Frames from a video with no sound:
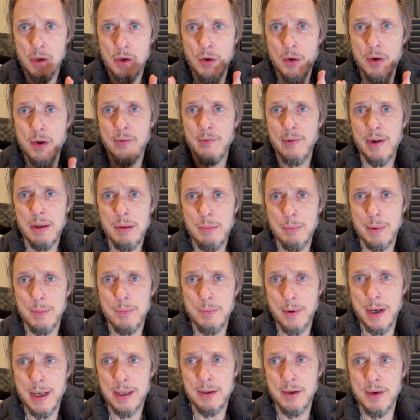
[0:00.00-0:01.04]
your development
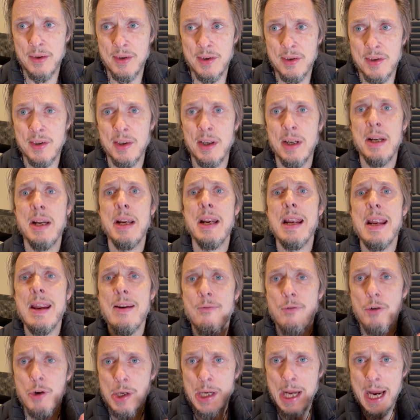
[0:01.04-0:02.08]
practices
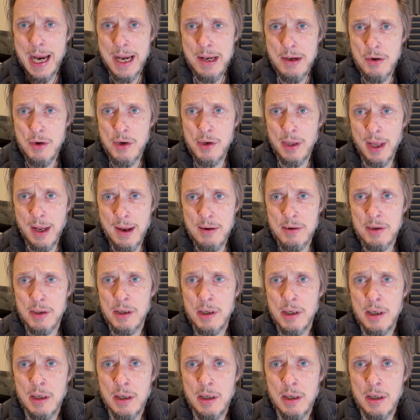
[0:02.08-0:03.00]
if you can do that